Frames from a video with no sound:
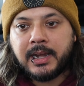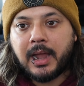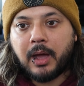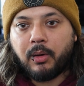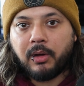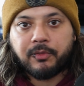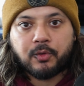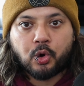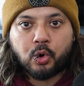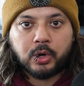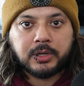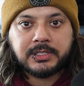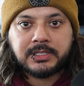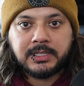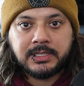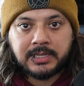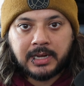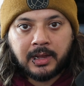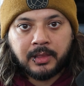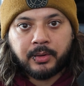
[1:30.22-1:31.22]
Now, of course,
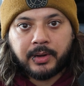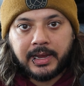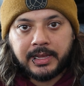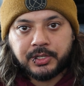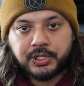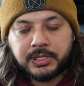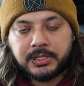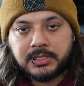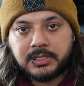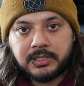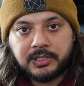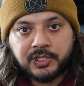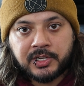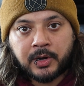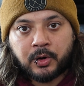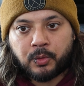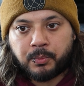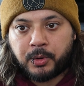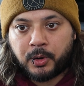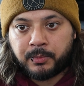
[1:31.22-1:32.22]
these other engines, these
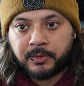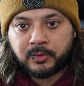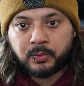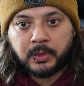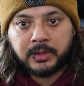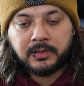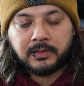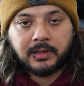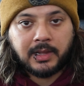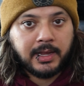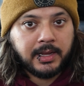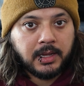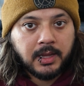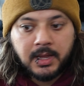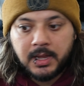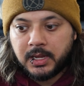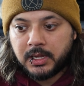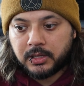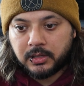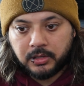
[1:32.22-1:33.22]
general purpose ones like
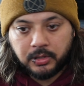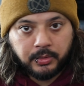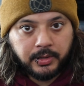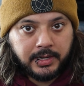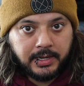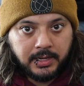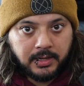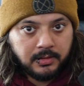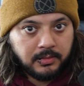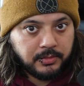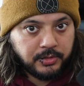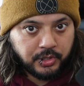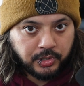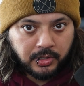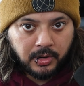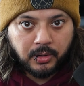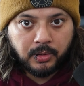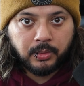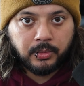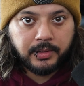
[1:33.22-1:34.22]
Unity,
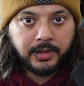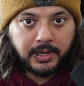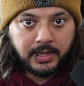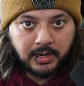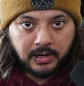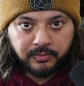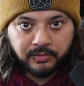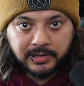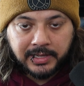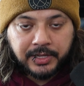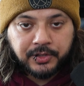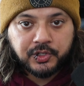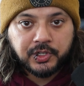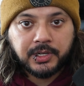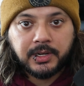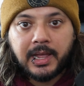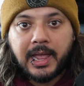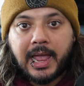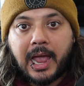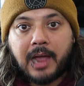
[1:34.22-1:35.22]
Godot, and Unreal
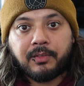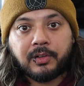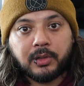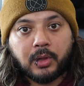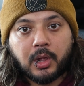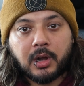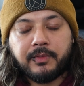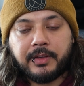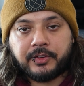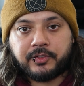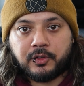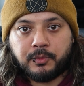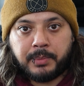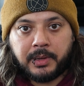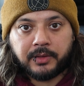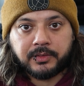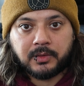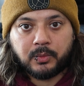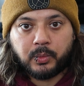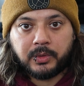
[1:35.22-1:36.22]
Engine have a lot of extra
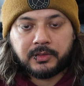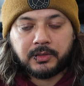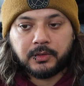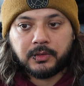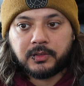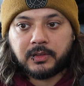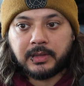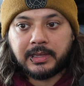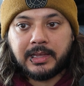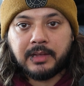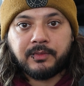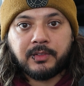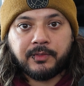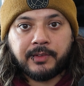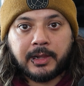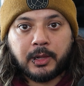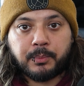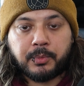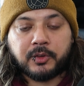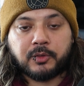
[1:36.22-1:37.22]
bells and whistles to give
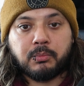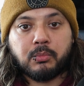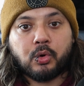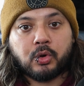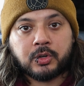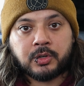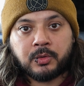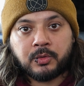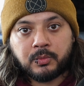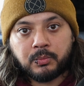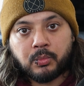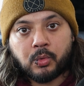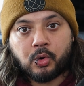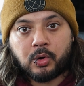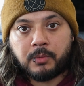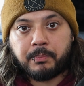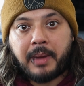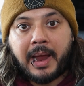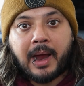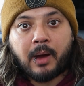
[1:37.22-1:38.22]
developers more
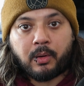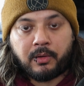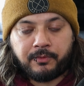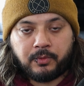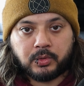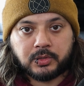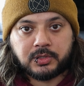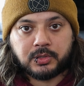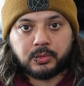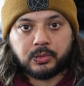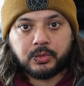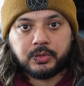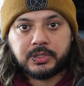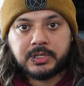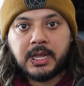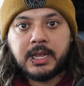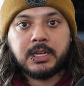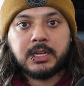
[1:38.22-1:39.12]
powerful tools